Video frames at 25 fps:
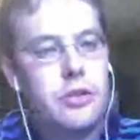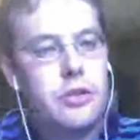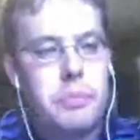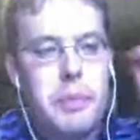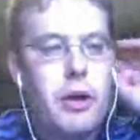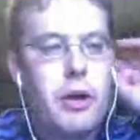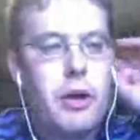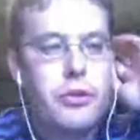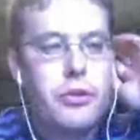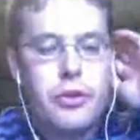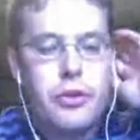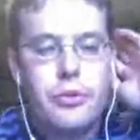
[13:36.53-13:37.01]

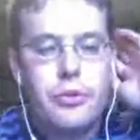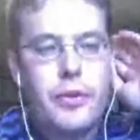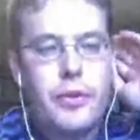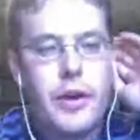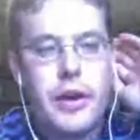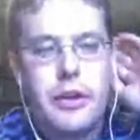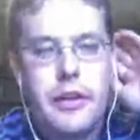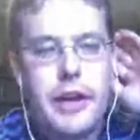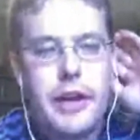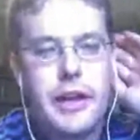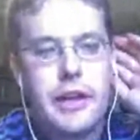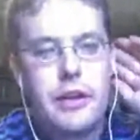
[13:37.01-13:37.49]
spells are
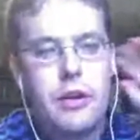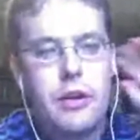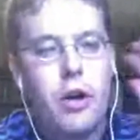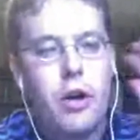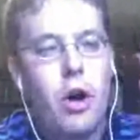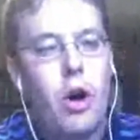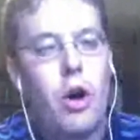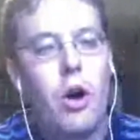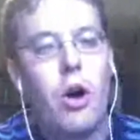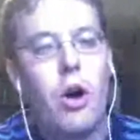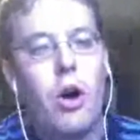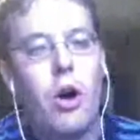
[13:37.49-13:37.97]
fair,
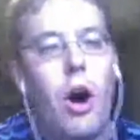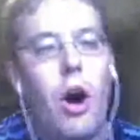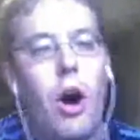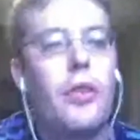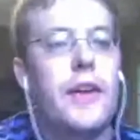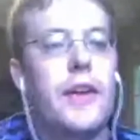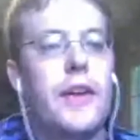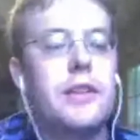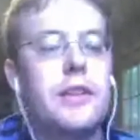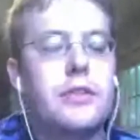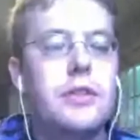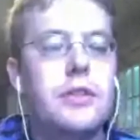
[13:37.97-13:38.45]
like
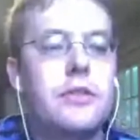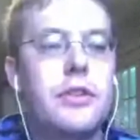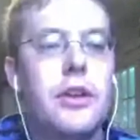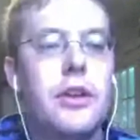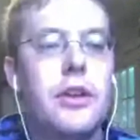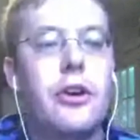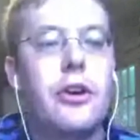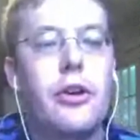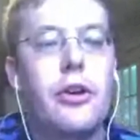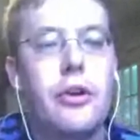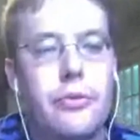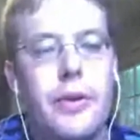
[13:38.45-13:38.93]
all things
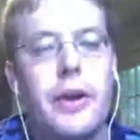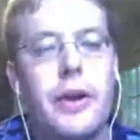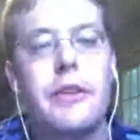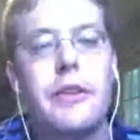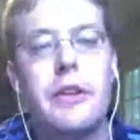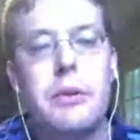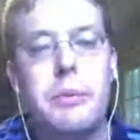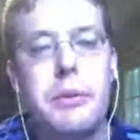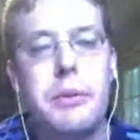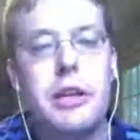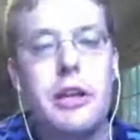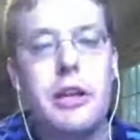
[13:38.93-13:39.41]
considered, are
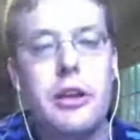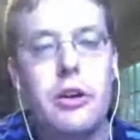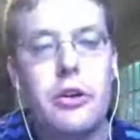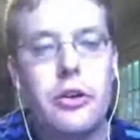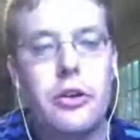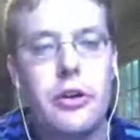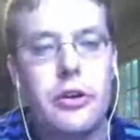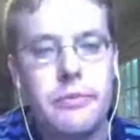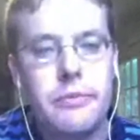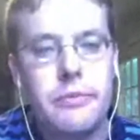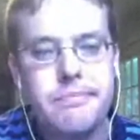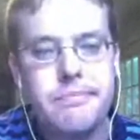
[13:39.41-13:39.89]
fairly
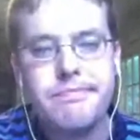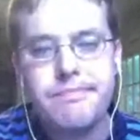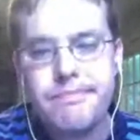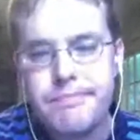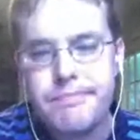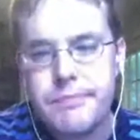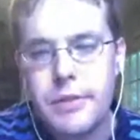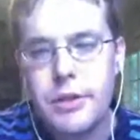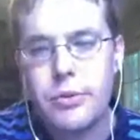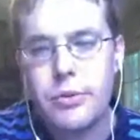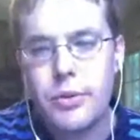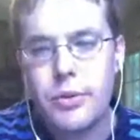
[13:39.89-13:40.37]
mediocre,
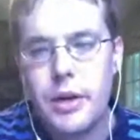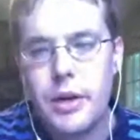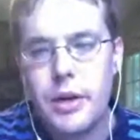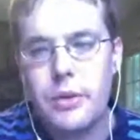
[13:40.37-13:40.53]
is